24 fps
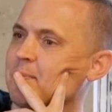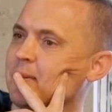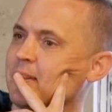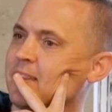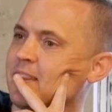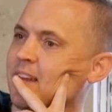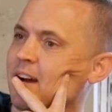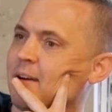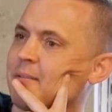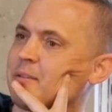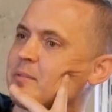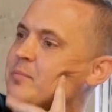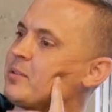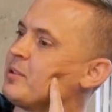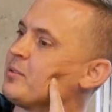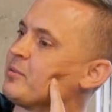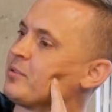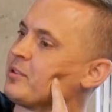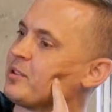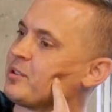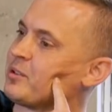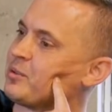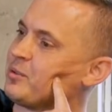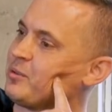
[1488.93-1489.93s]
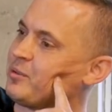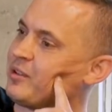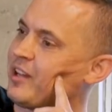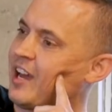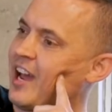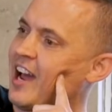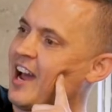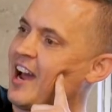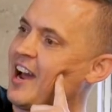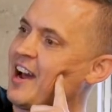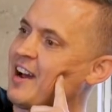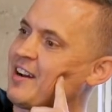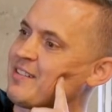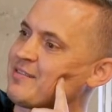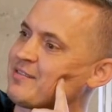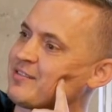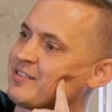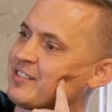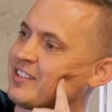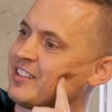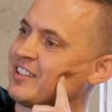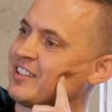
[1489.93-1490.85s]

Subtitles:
but that would be really cool to have.